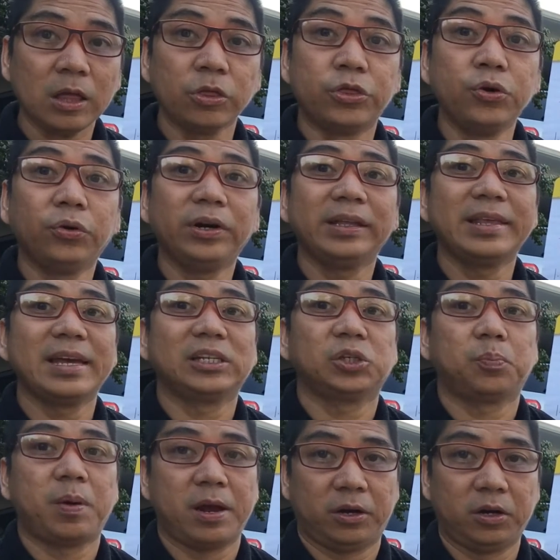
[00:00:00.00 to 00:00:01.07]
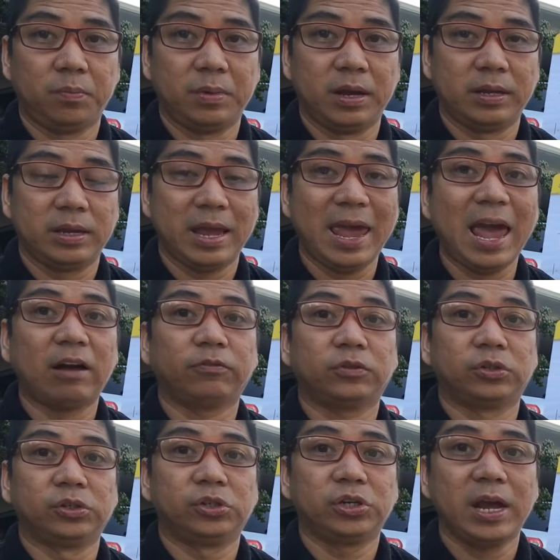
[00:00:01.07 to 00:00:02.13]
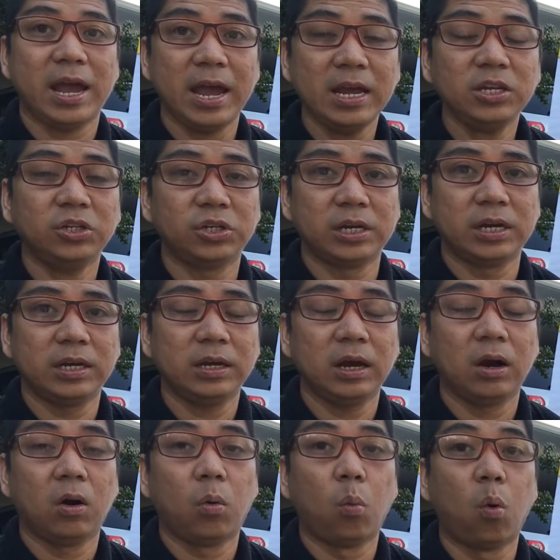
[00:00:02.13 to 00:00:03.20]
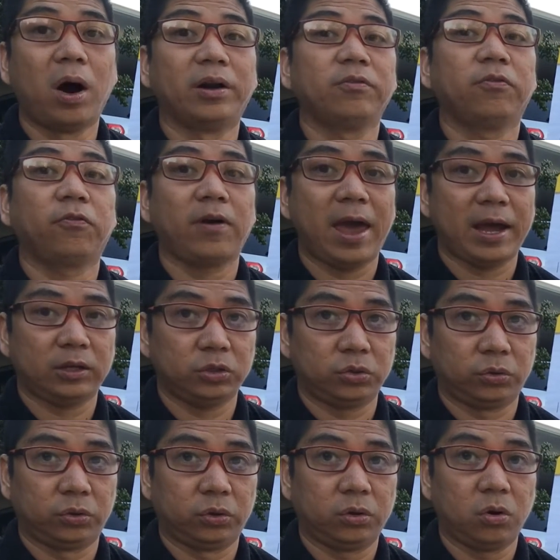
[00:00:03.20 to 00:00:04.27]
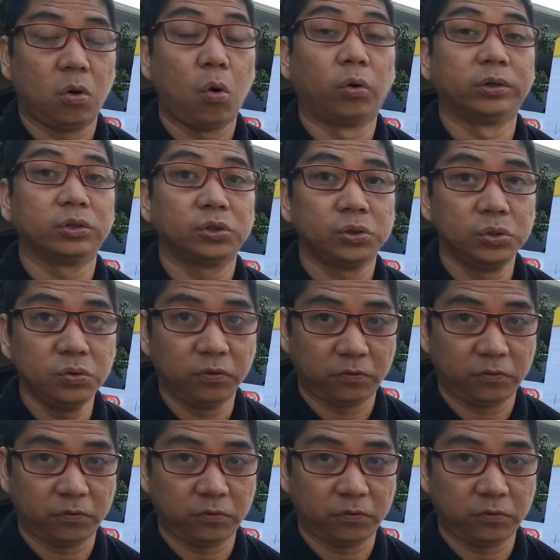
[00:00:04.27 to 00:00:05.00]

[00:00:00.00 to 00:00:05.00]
during the experiment after changing one factor or two